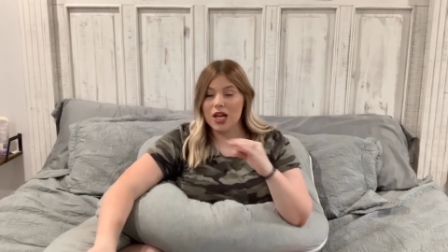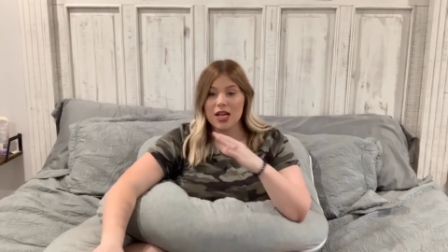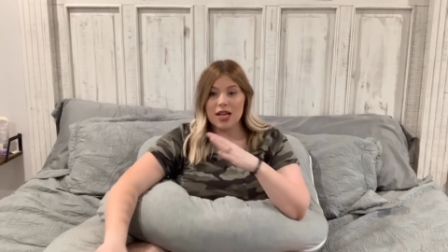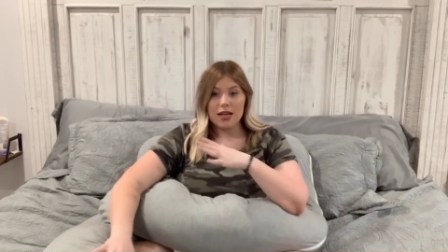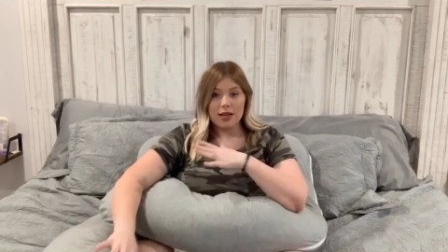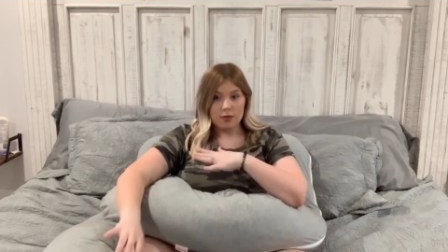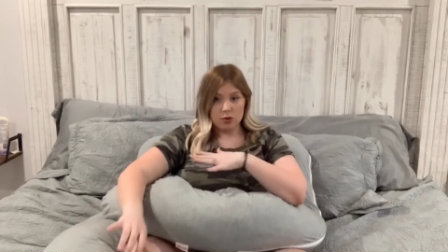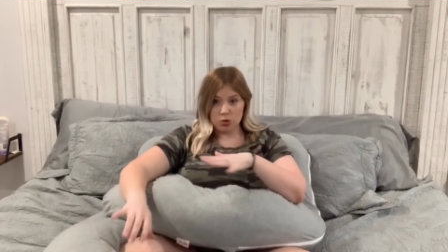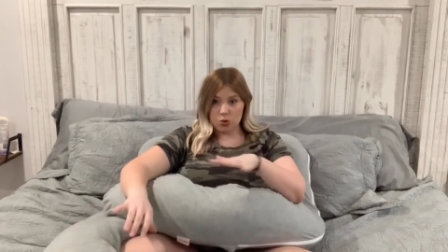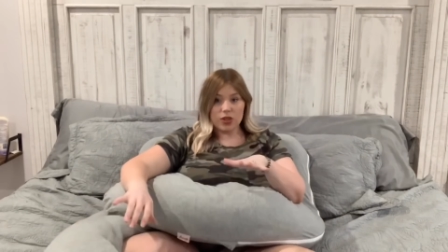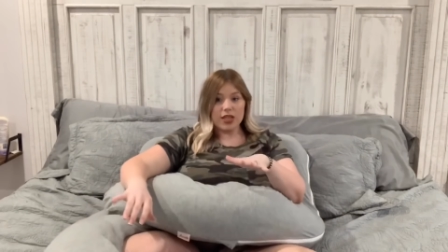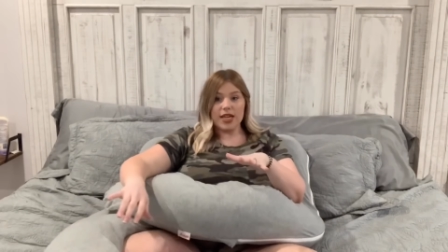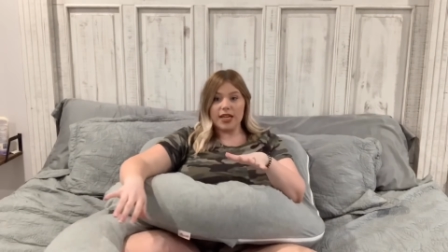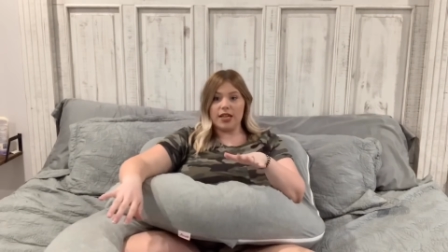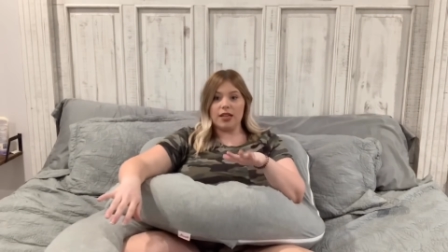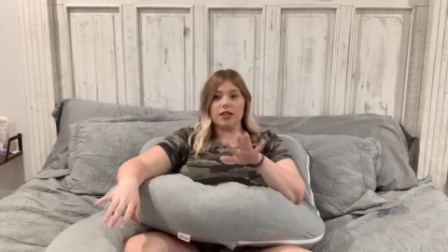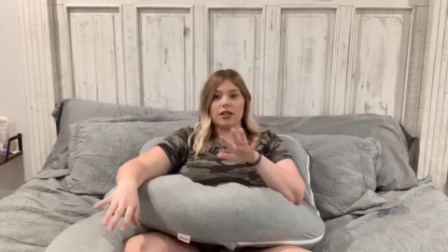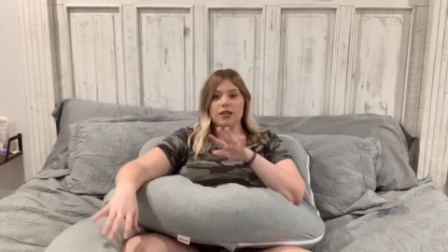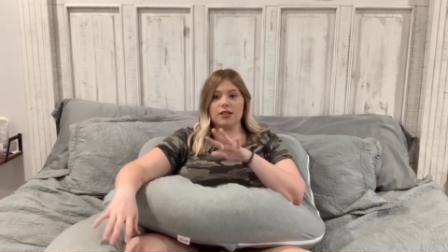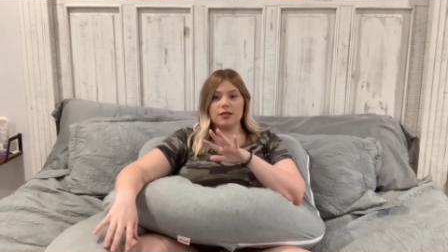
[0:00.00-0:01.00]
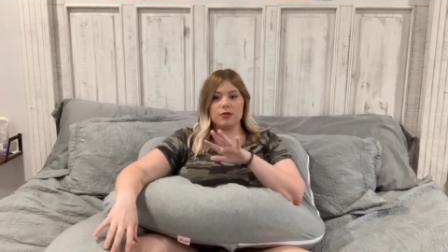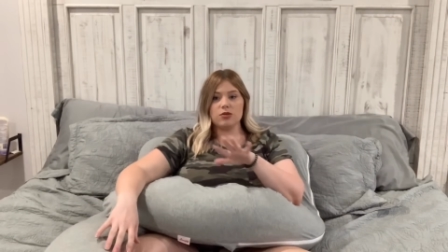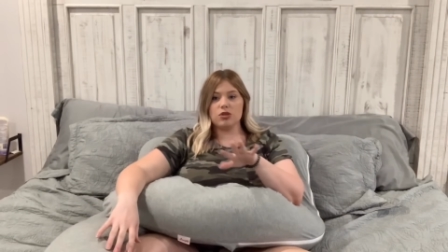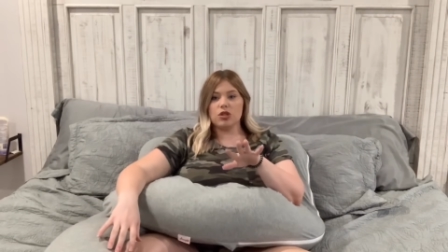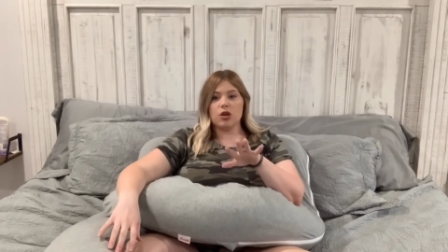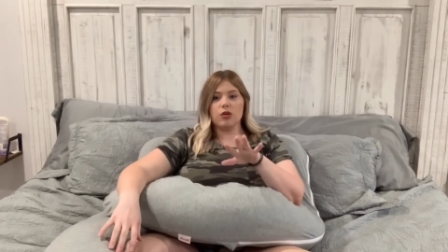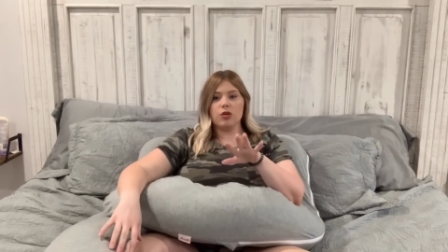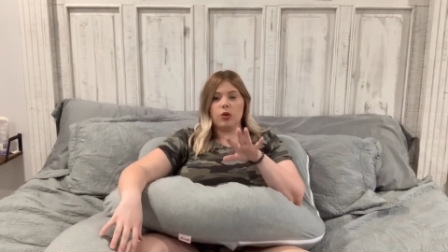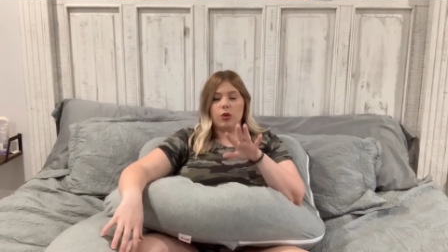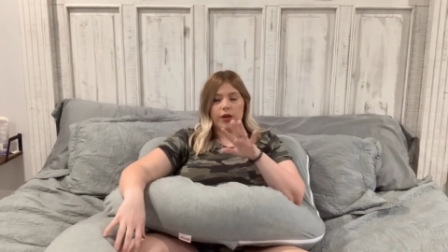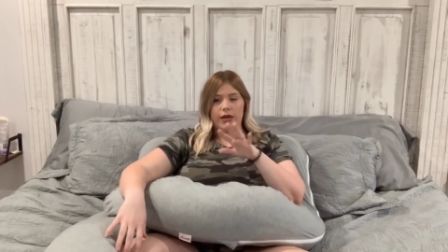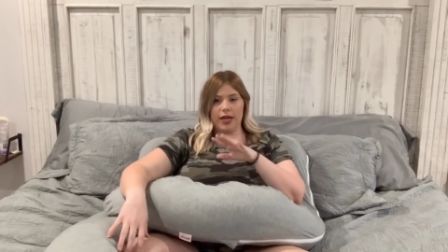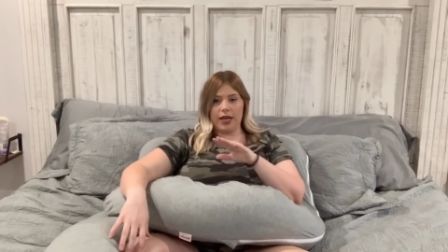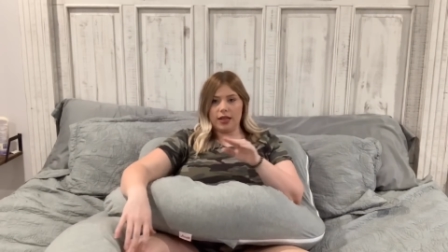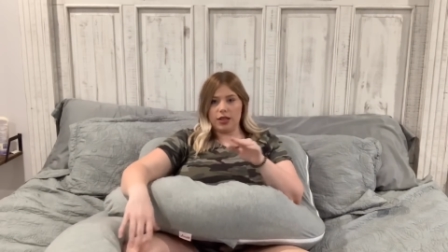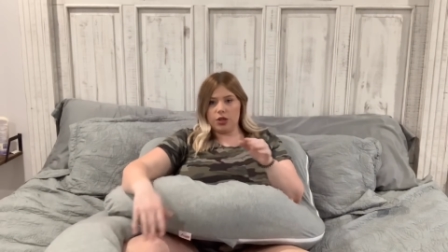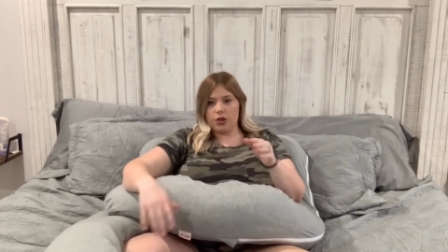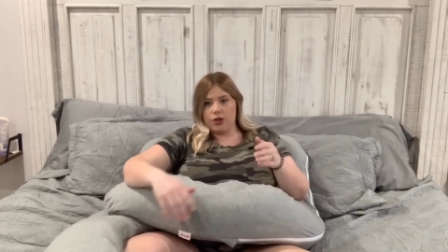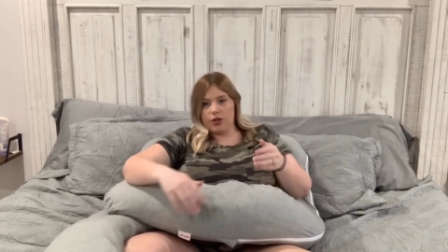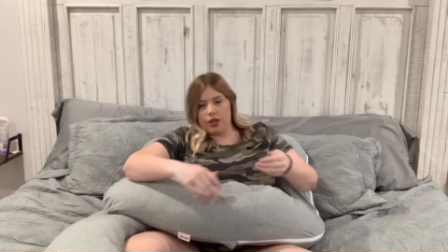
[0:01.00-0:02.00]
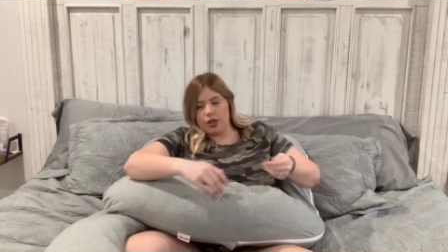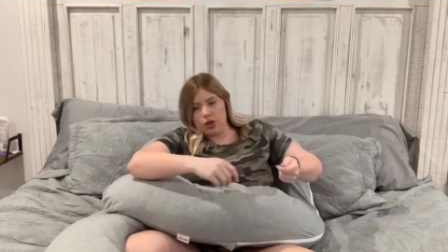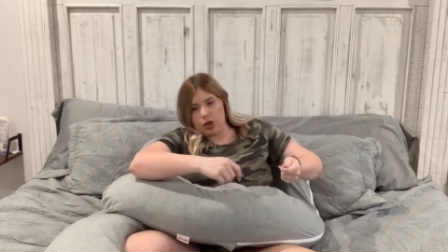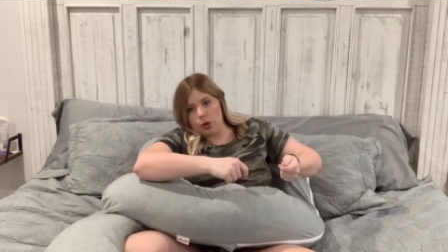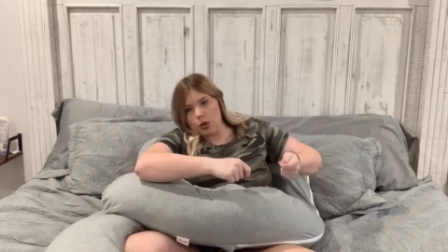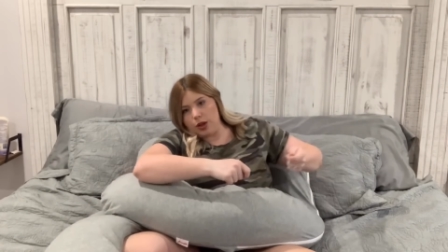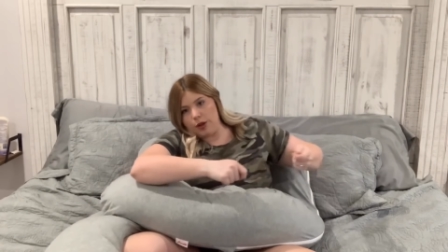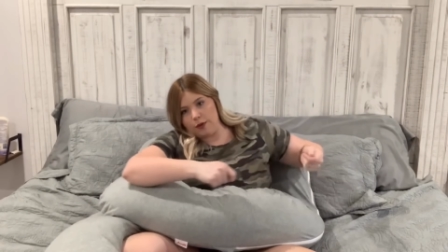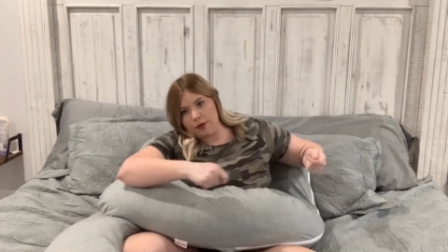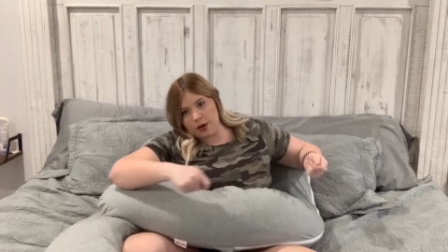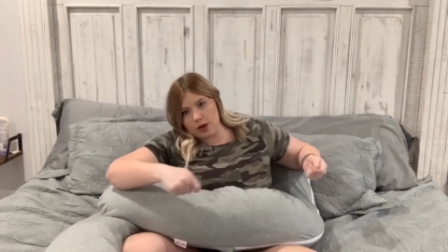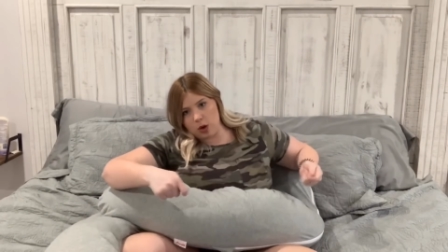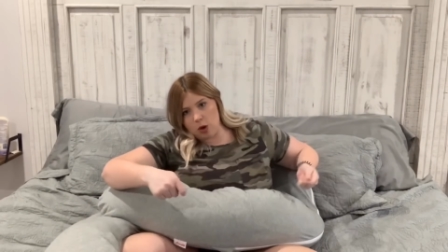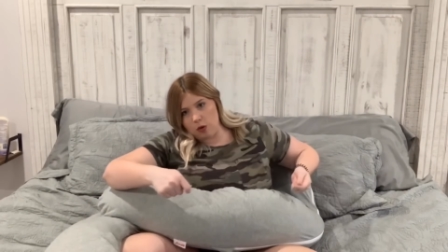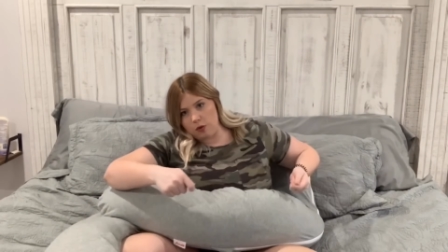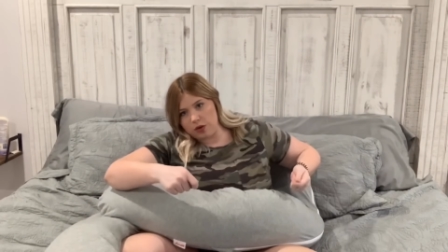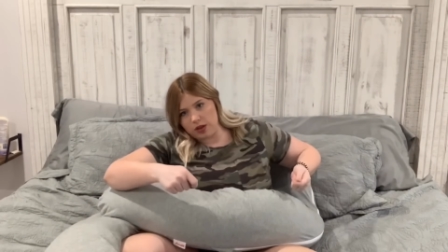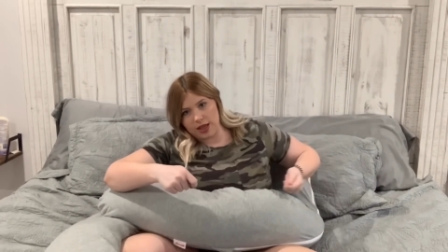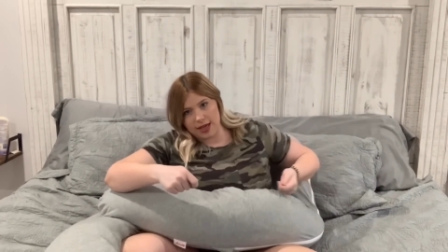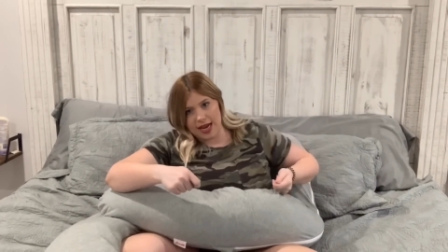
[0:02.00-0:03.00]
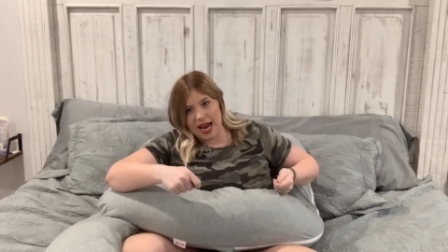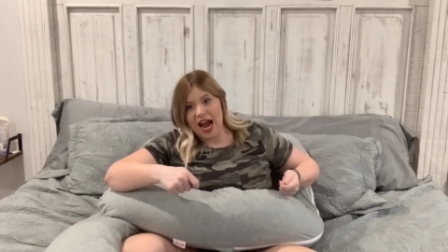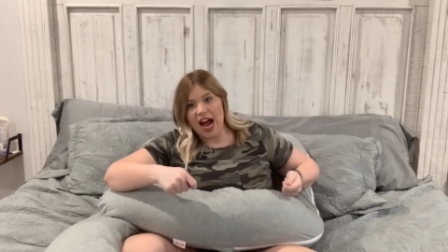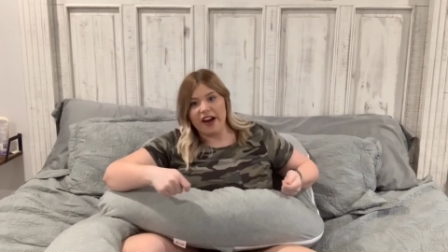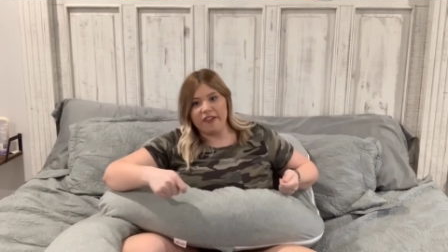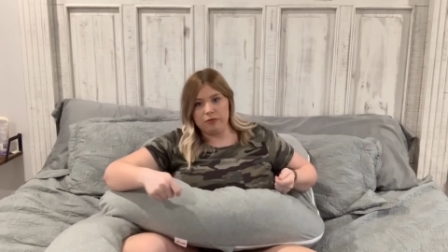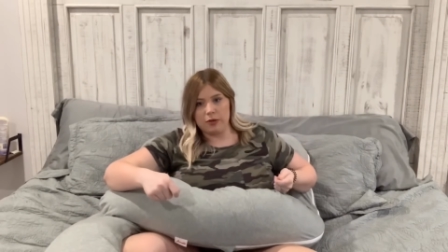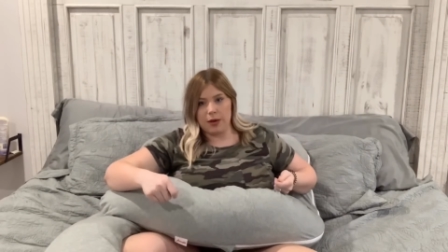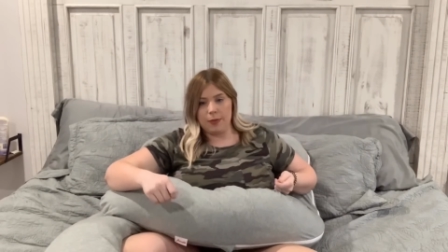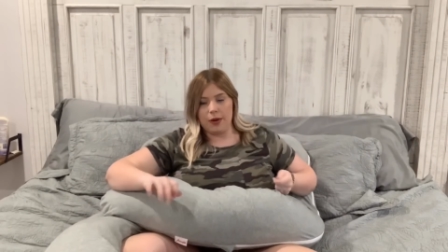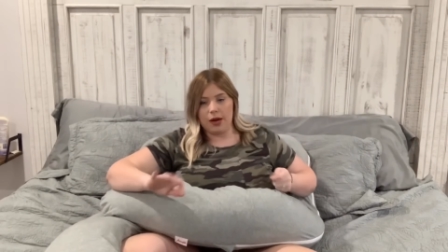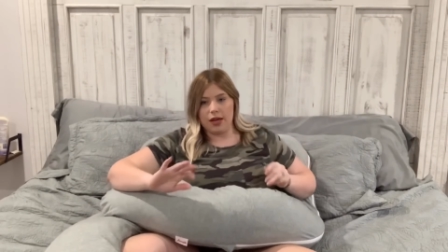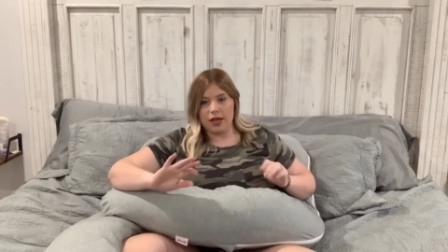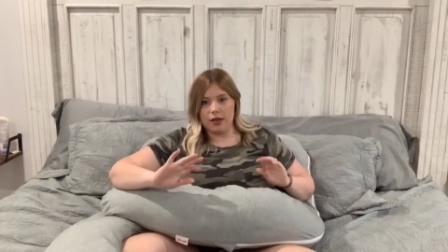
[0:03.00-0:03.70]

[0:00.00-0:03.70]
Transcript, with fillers: it was ridiculous. It was so annoying. I literally could only fit it over like half my body.